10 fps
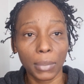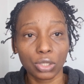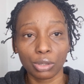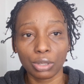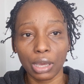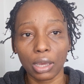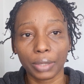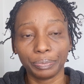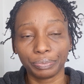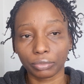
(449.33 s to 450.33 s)
so
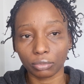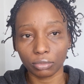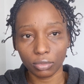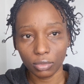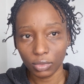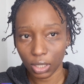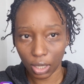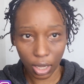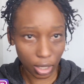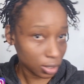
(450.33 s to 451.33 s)
yeah,
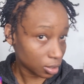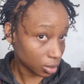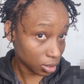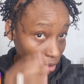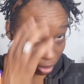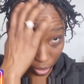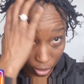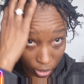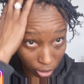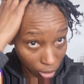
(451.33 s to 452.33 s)
guys. So this is the
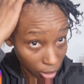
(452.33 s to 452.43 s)
hair.